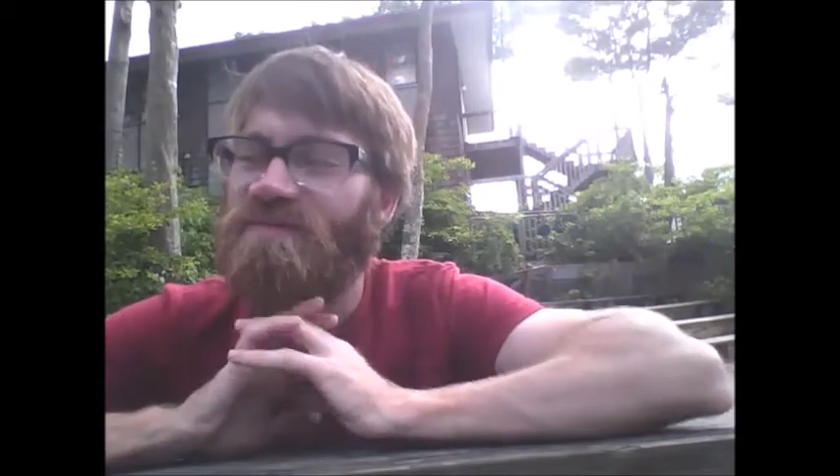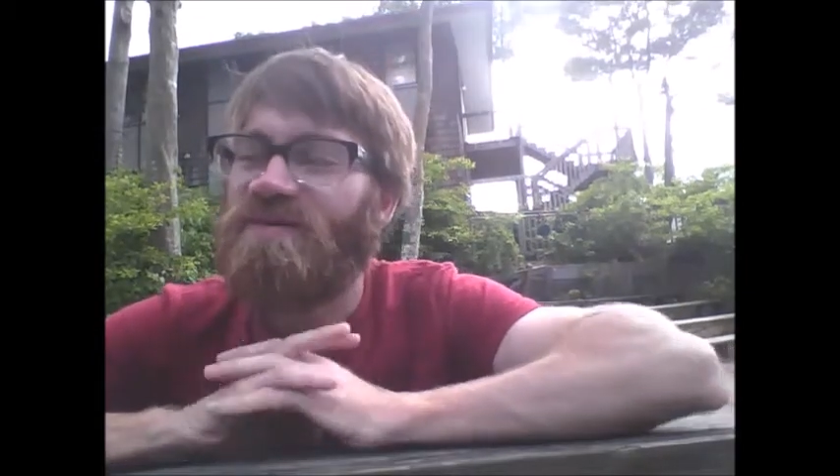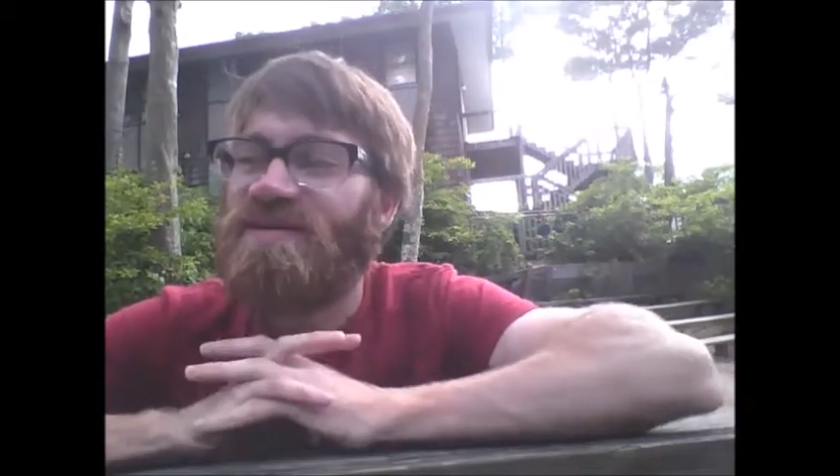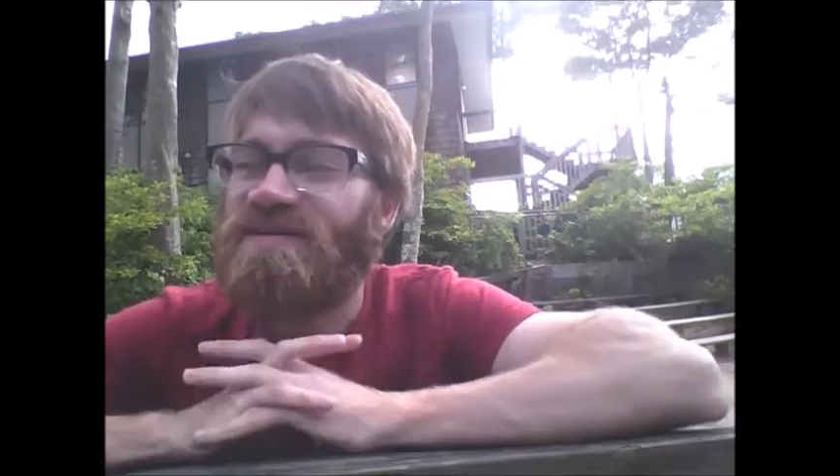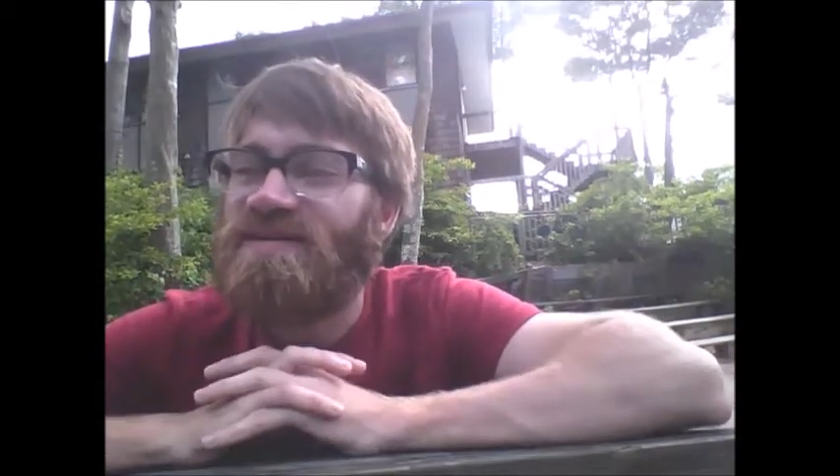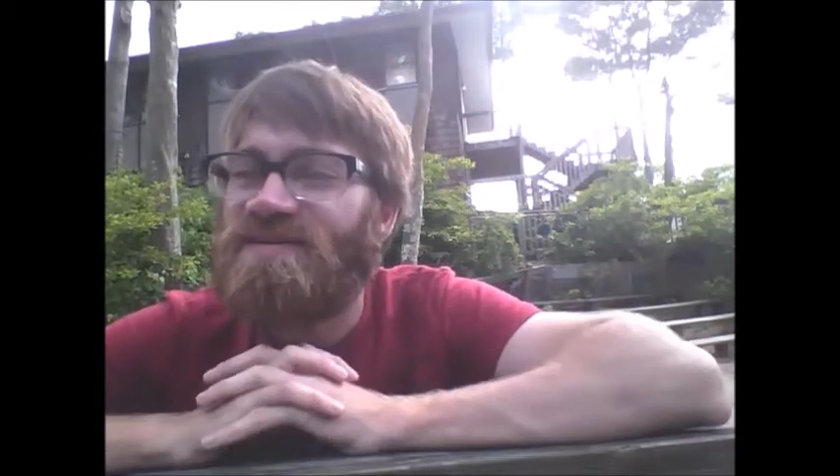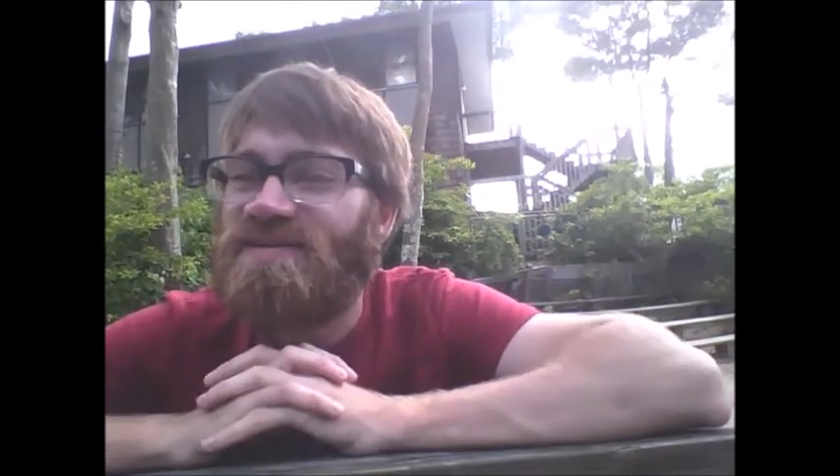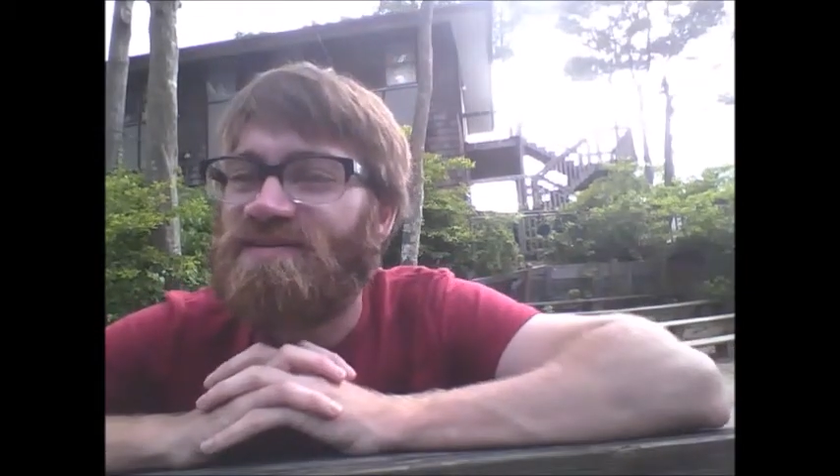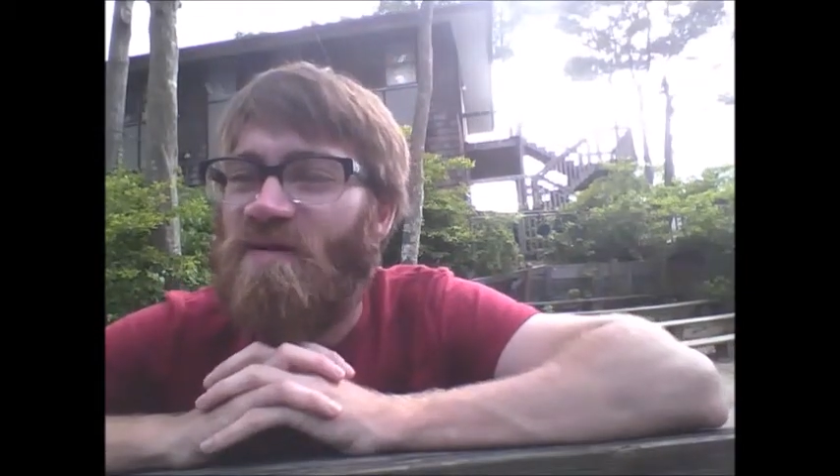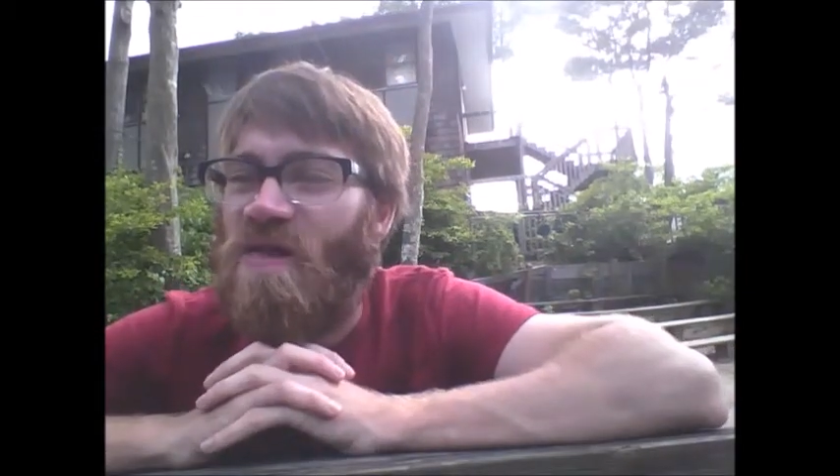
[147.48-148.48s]
But,
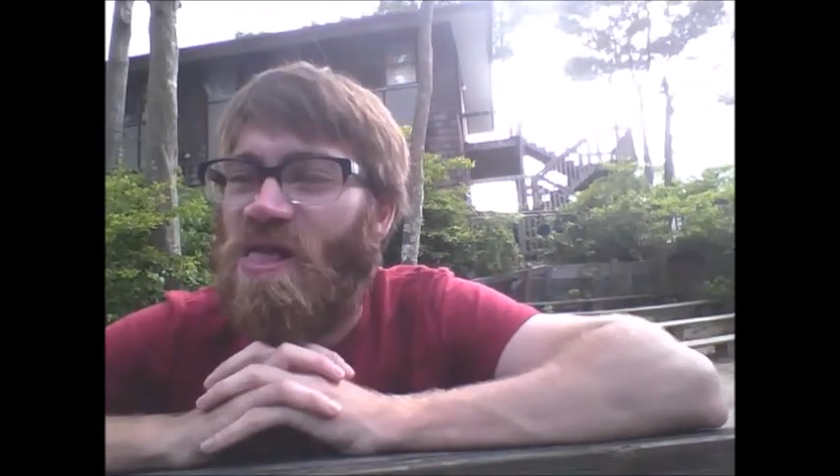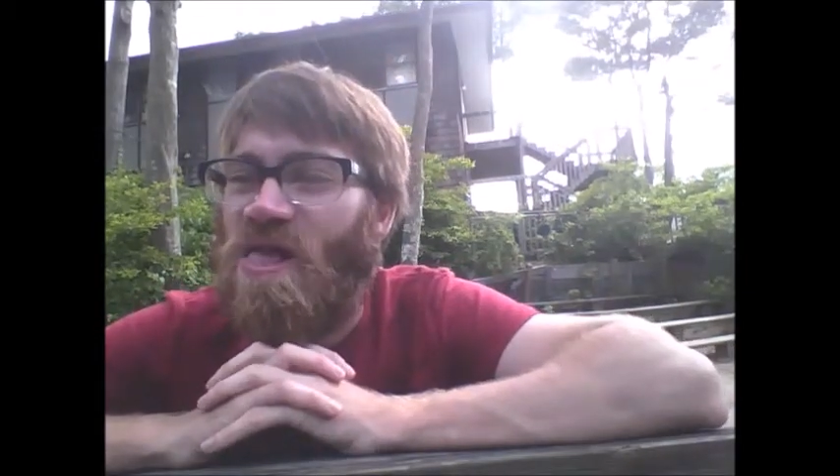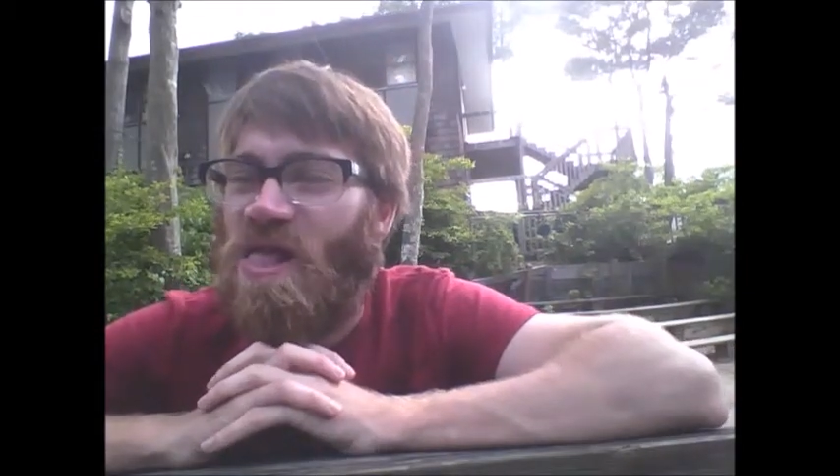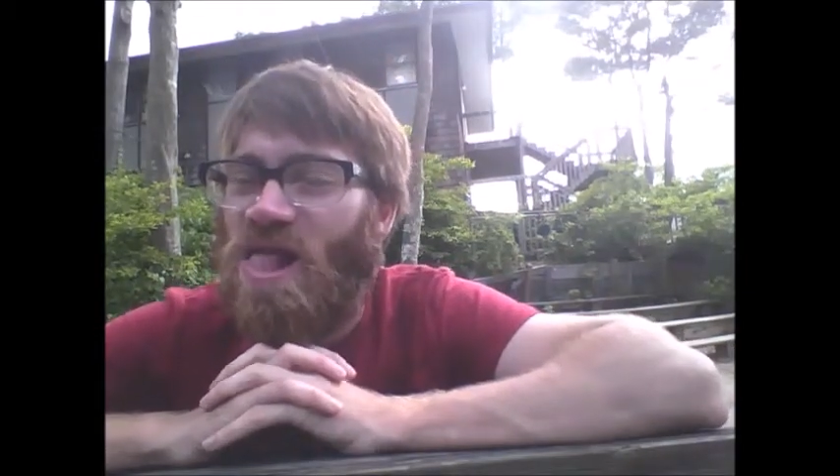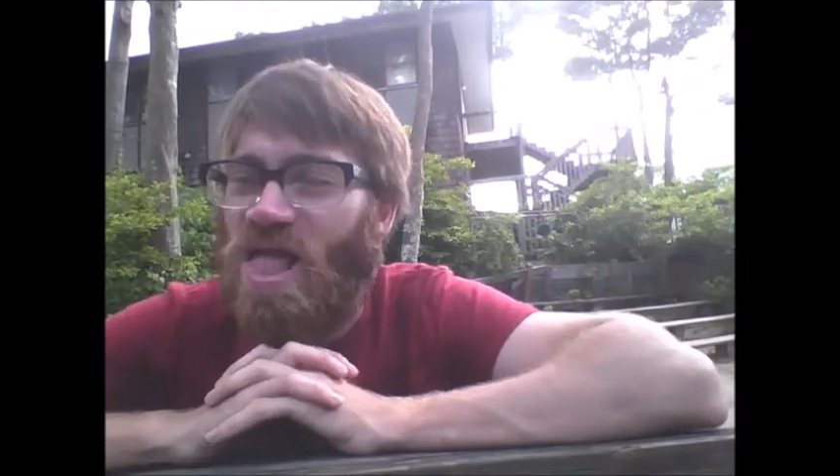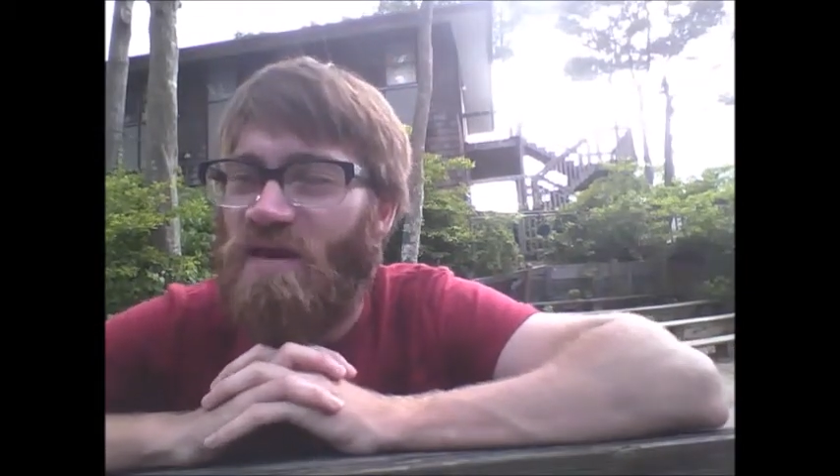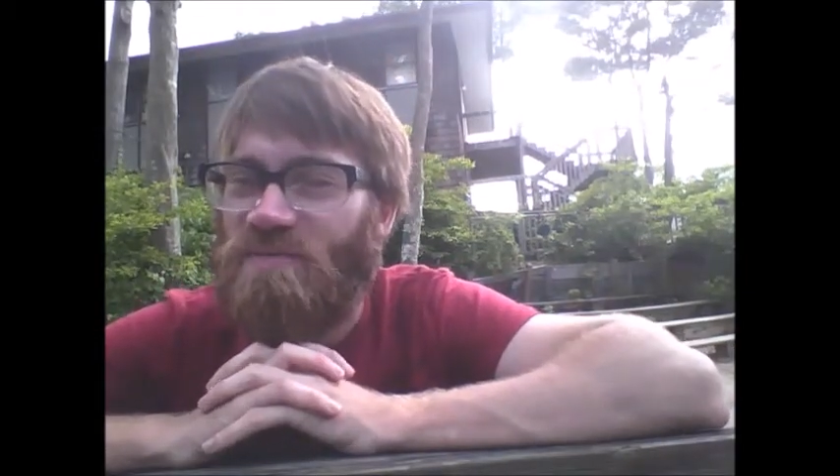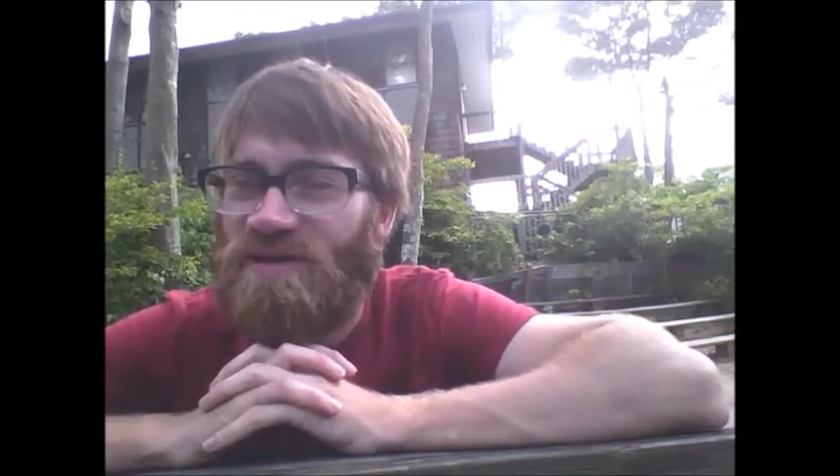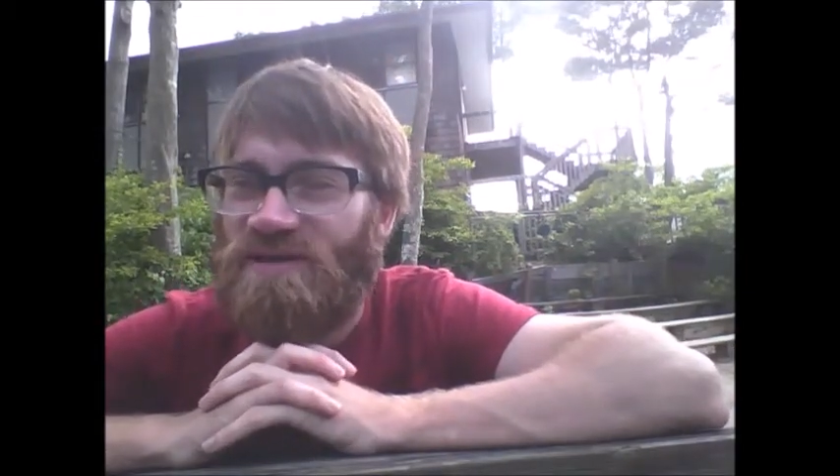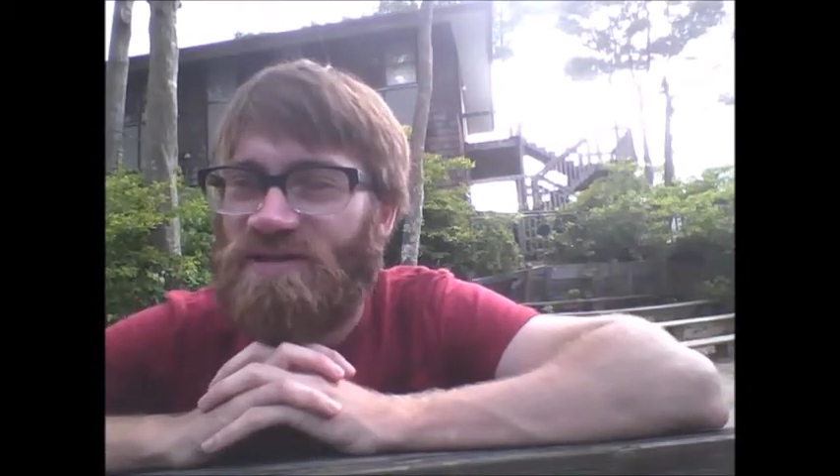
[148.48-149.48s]
I
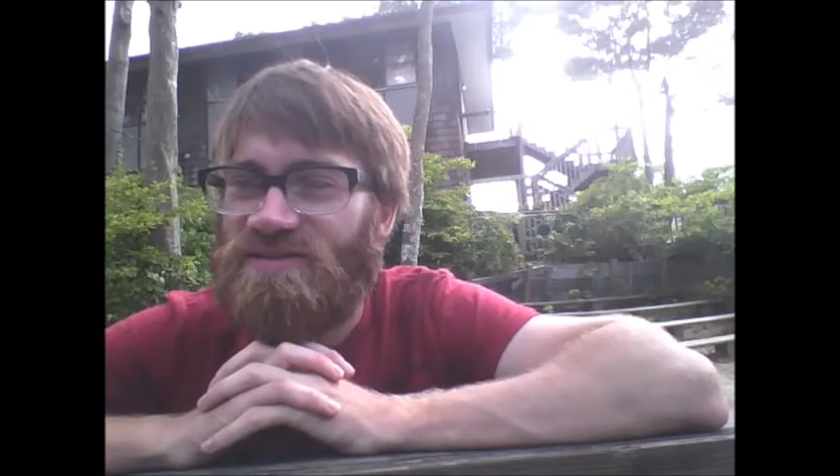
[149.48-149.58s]
mean,